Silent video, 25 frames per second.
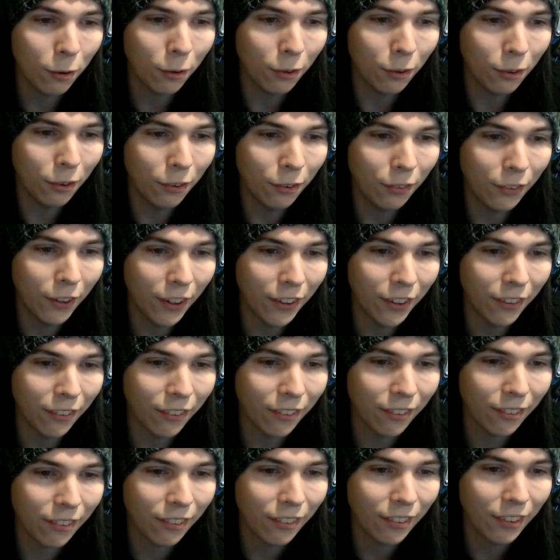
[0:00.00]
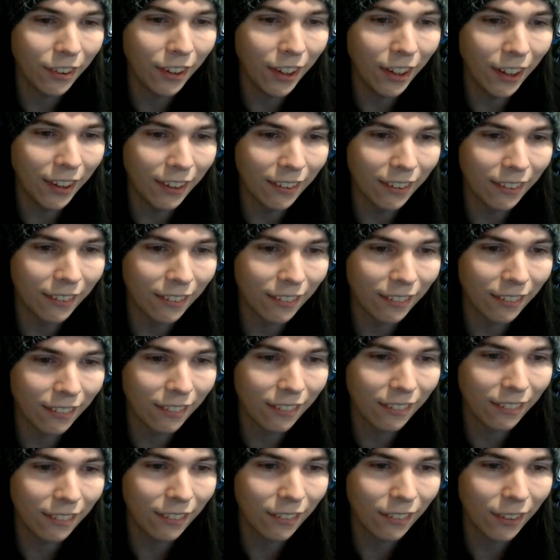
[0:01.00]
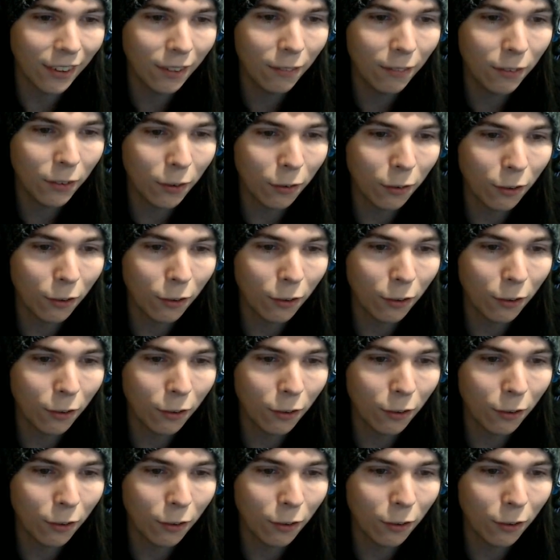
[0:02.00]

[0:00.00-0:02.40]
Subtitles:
little dunce, and even